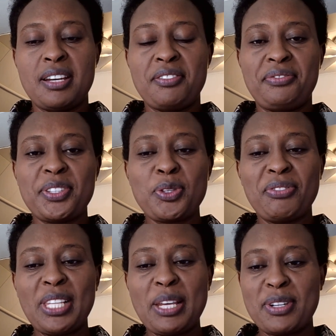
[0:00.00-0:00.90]
first of
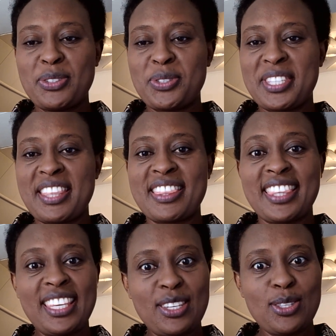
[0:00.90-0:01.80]
all, I want to say
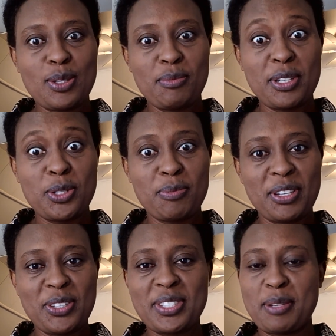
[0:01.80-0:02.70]
thank you so much to my
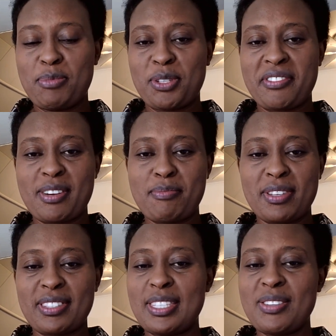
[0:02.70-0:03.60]
new
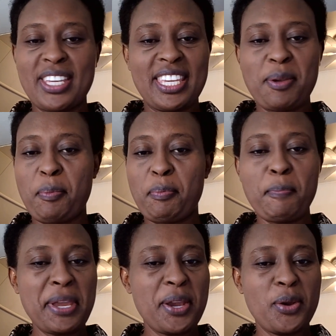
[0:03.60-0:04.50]
subscribers. You keep
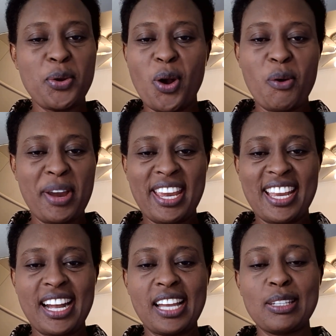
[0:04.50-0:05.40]
me going.
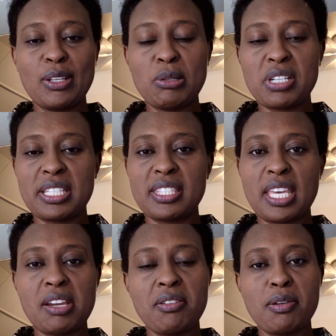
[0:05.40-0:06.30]
I no longer
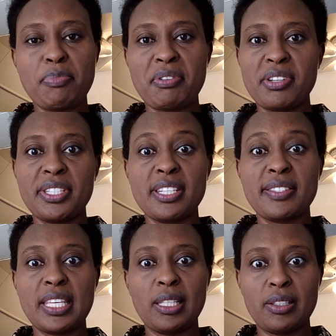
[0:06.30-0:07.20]
say, oh, parenting
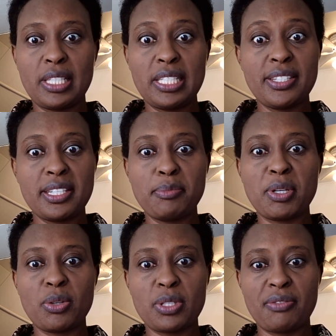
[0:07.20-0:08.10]
is a lonely journey
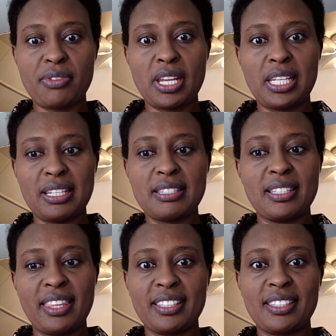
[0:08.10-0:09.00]
because I've realized
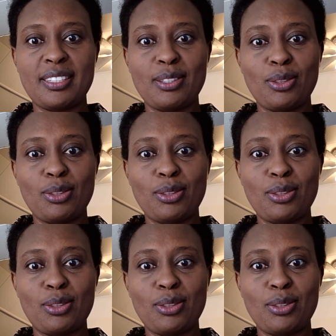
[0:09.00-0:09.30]
that